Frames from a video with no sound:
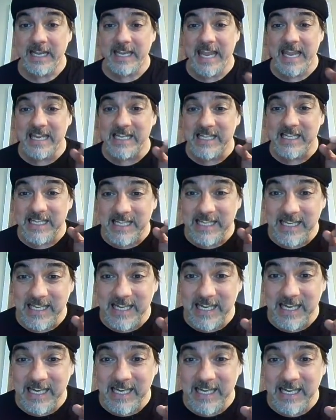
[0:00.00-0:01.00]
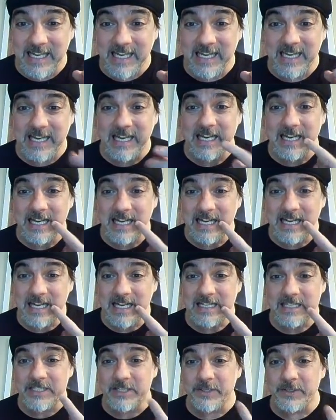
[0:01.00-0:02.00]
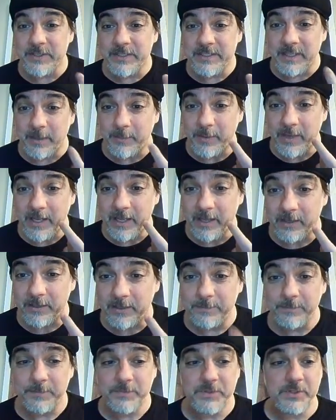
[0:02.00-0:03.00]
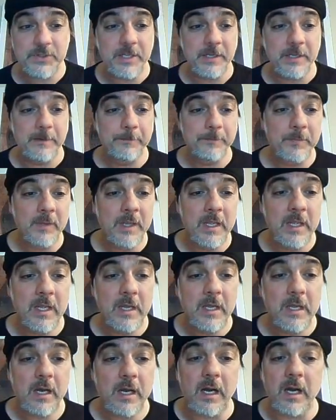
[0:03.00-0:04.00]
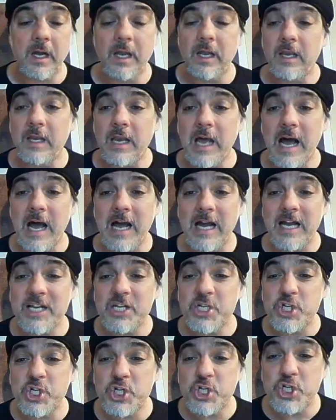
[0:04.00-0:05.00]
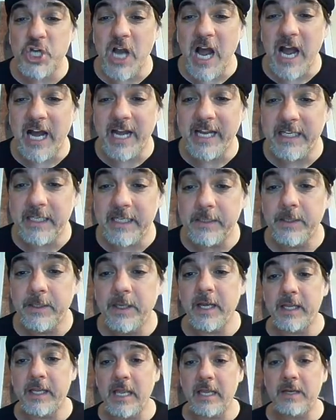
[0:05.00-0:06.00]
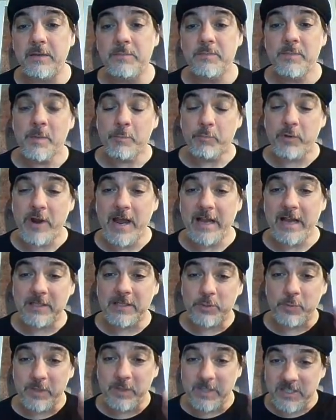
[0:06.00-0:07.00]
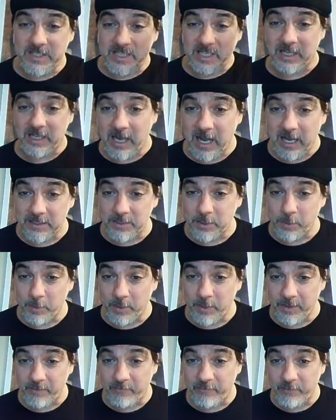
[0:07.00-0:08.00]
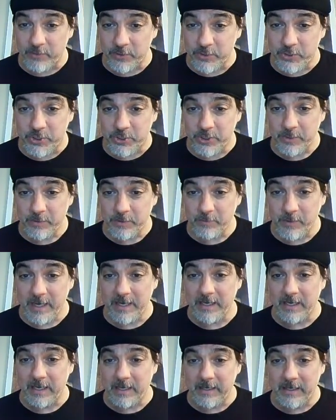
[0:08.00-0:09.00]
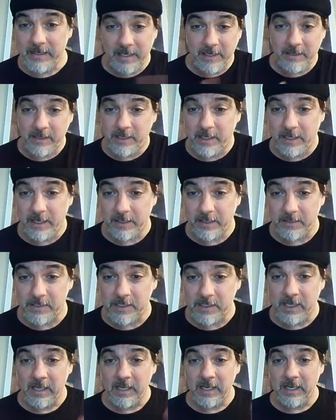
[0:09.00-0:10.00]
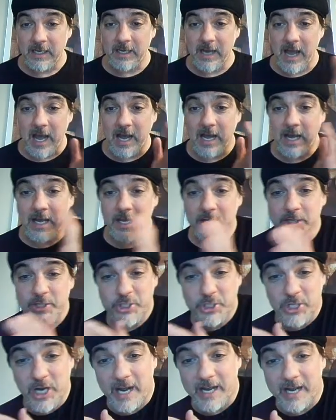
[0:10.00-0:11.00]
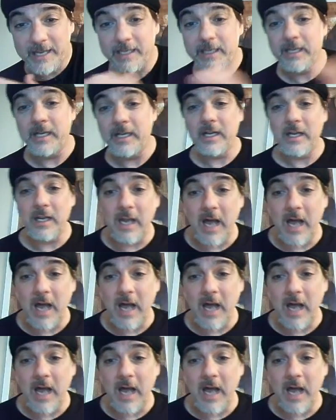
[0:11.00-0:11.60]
So double L. Do you see? Lasciai. Again, practice with the staccato on the first, right? And then connect. Lasciai.